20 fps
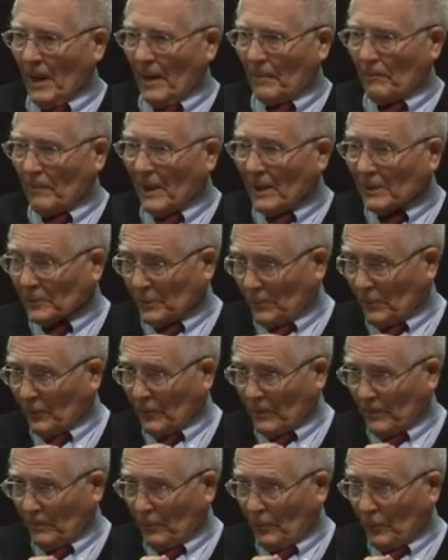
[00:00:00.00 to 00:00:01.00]
and much
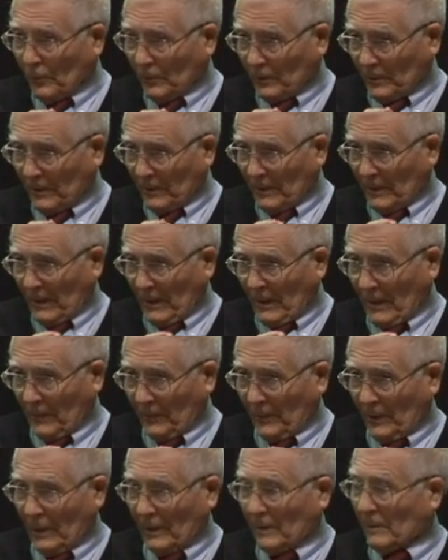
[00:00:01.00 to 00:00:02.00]
more importantly,
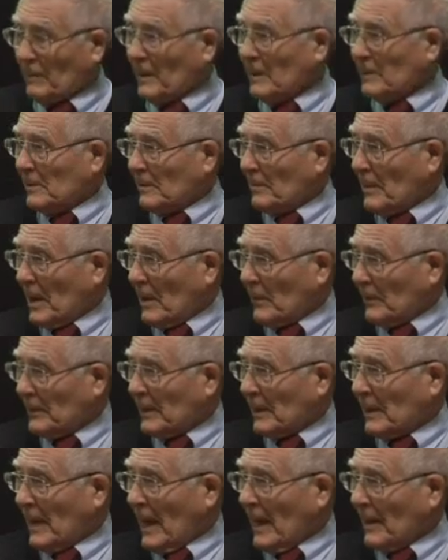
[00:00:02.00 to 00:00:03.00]
I think, mess about
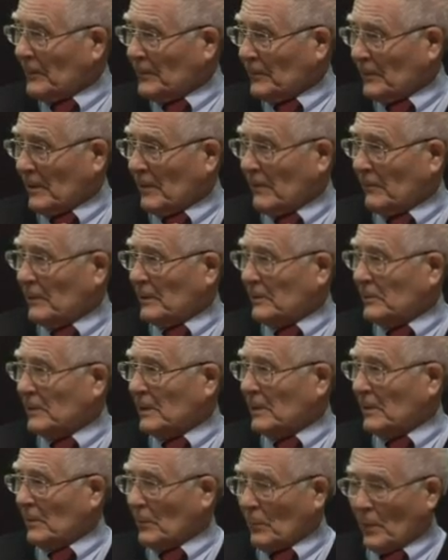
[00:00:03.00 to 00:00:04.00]
with the land
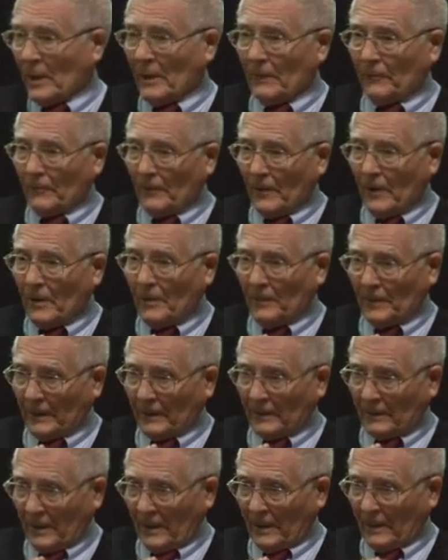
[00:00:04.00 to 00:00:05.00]
surface in the way of
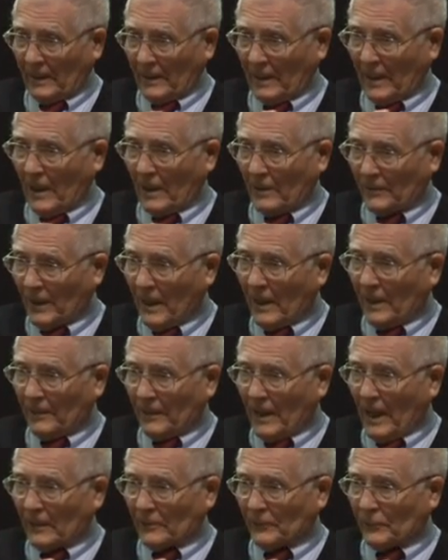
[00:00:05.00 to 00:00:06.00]
farming, taking out
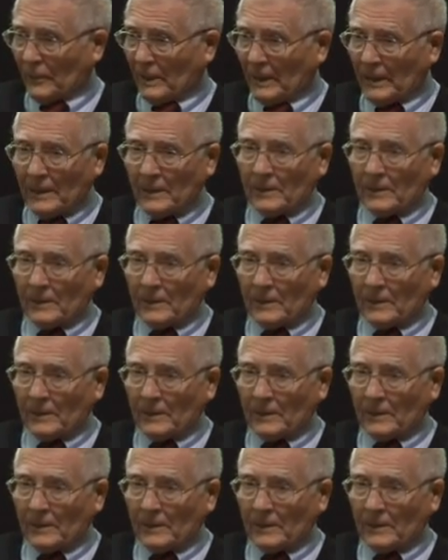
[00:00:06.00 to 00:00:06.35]
natural